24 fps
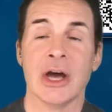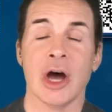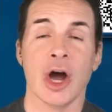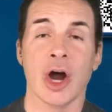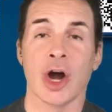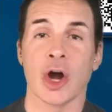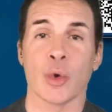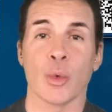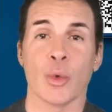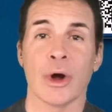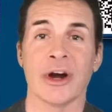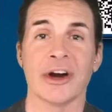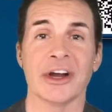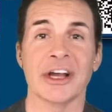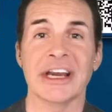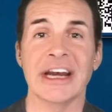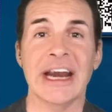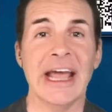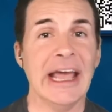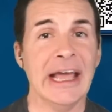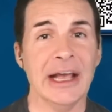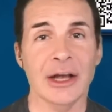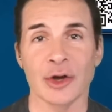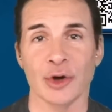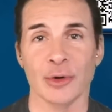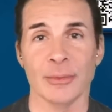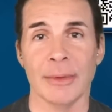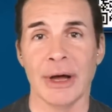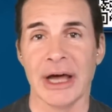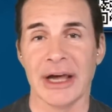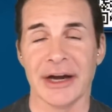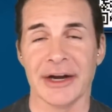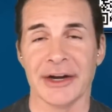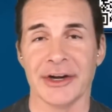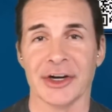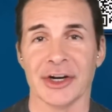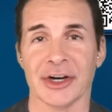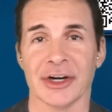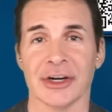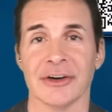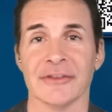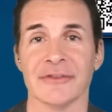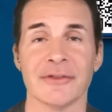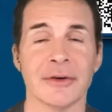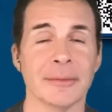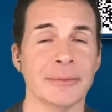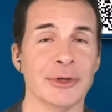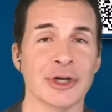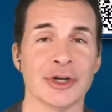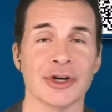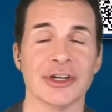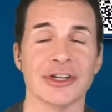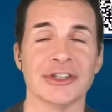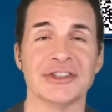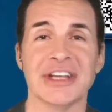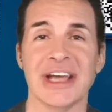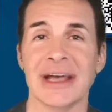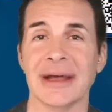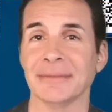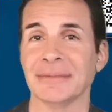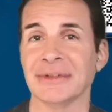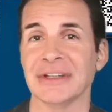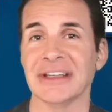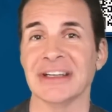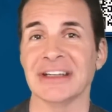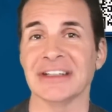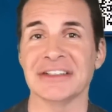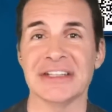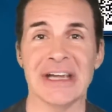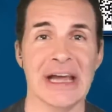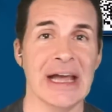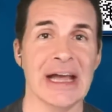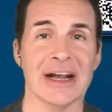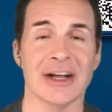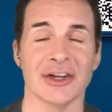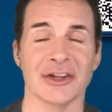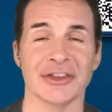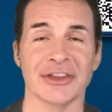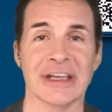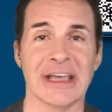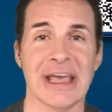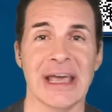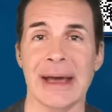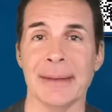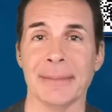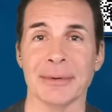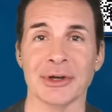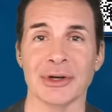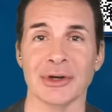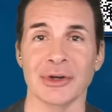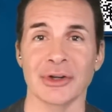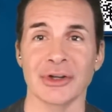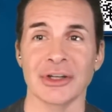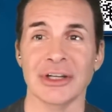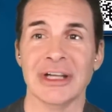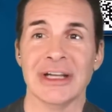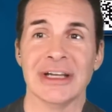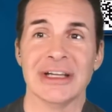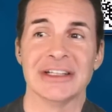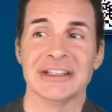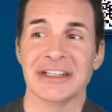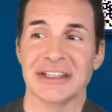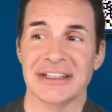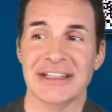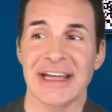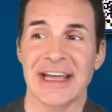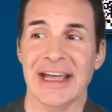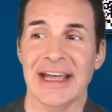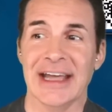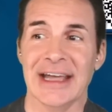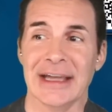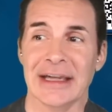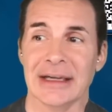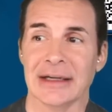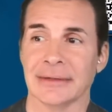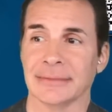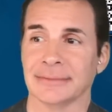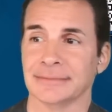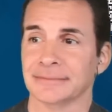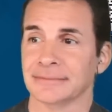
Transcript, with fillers: are wearing an ankle monitor from your attempted attack on the Capitol today.